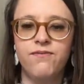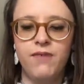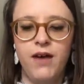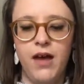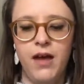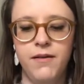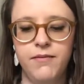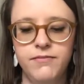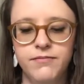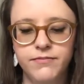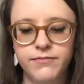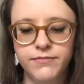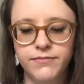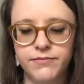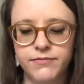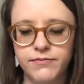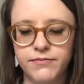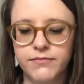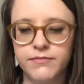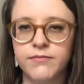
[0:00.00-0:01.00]

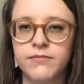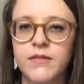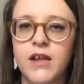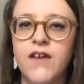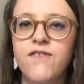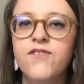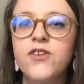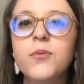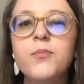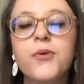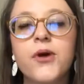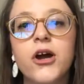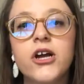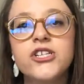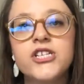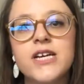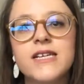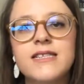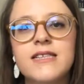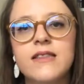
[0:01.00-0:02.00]
a few
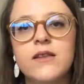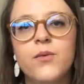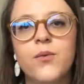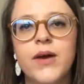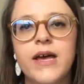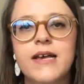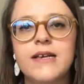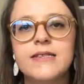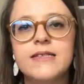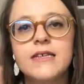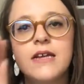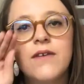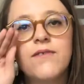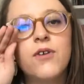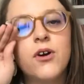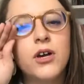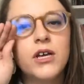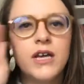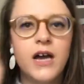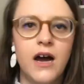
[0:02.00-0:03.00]
projects in the wings that I've
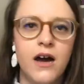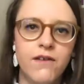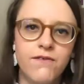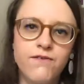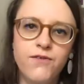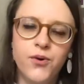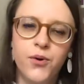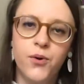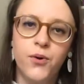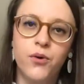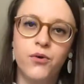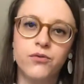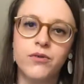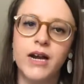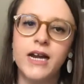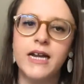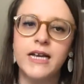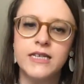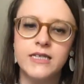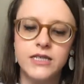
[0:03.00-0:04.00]
got yarn for
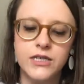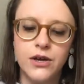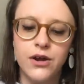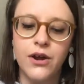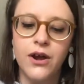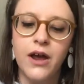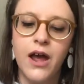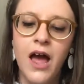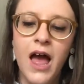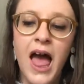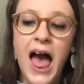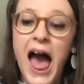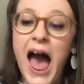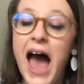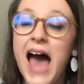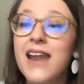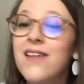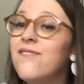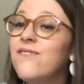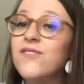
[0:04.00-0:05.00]
already, so I
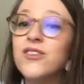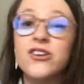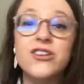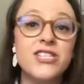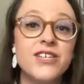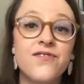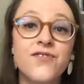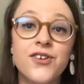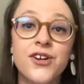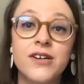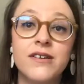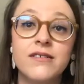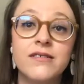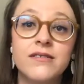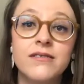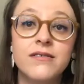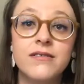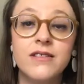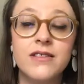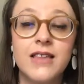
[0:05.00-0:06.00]
had a few different
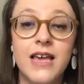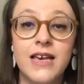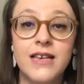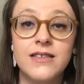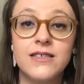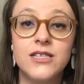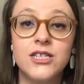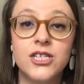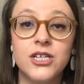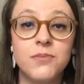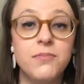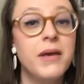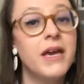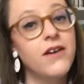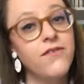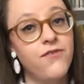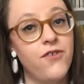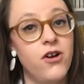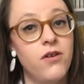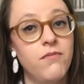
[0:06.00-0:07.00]
things to
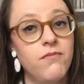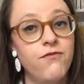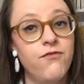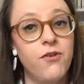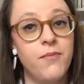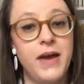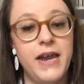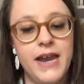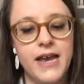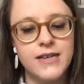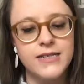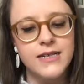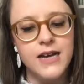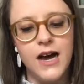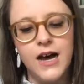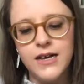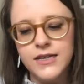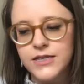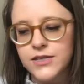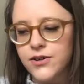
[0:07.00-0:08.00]
pick from for my next
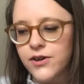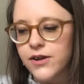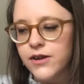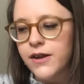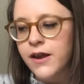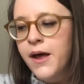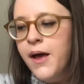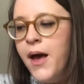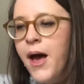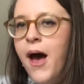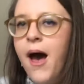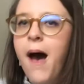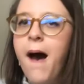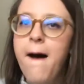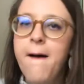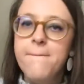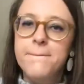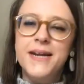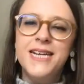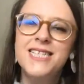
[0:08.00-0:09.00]
cast on,
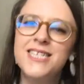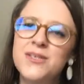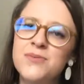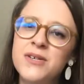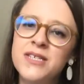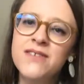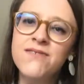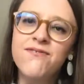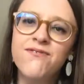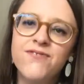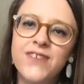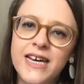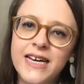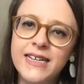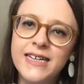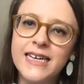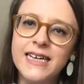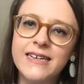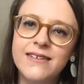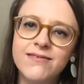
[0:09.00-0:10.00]
but I just
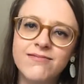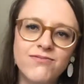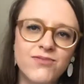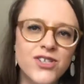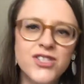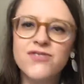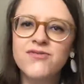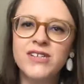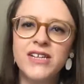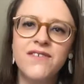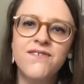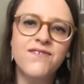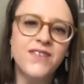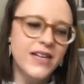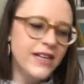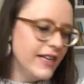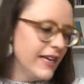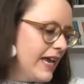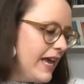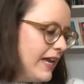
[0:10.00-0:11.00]
wasn't really
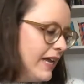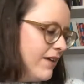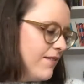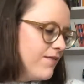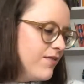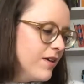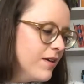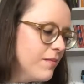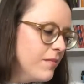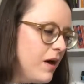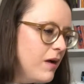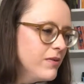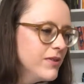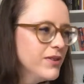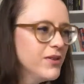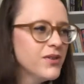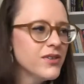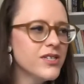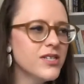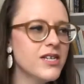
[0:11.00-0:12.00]
feeling any of them. I
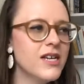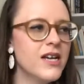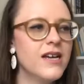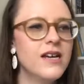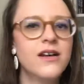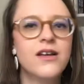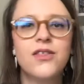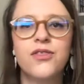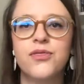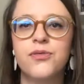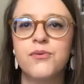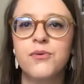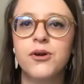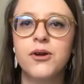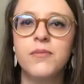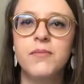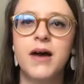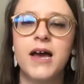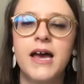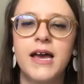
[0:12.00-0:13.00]
looked through